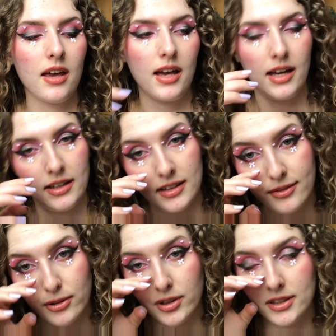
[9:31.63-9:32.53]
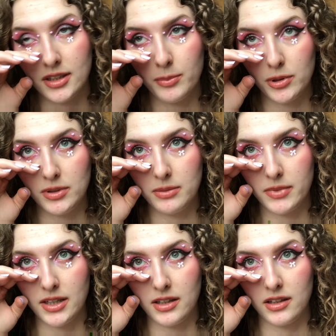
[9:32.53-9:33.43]
And I've already uploaded
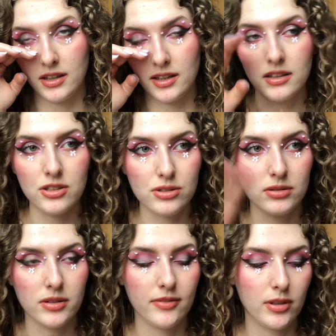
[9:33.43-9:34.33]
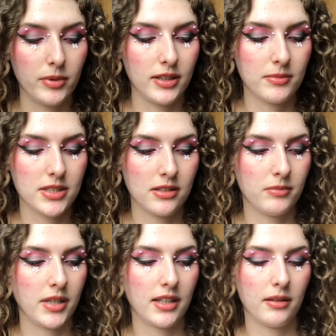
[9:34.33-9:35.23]
my like initial review, but I'm still
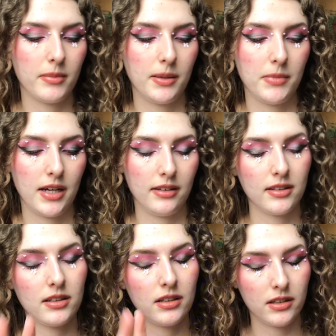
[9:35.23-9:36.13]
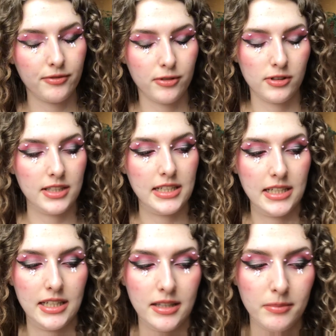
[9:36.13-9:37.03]
making my mind for
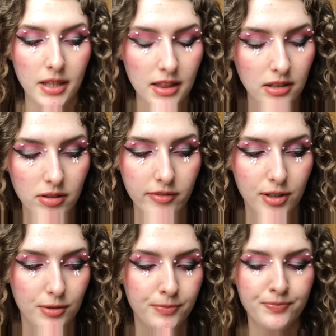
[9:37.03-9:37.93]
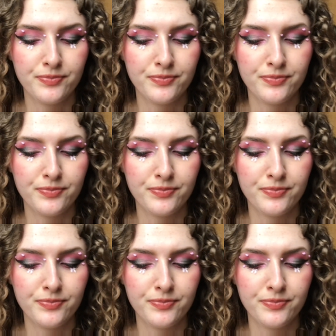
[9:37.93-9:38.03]
the monthly review.